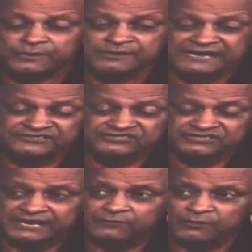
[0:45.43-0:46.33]
We need to
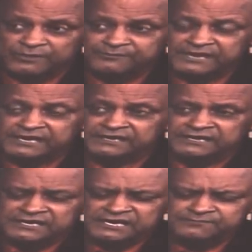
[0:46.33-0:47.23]
say what we mean
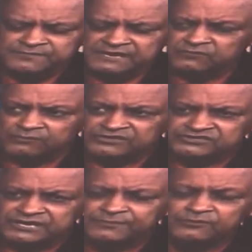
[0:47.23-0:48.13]
and mean what we say.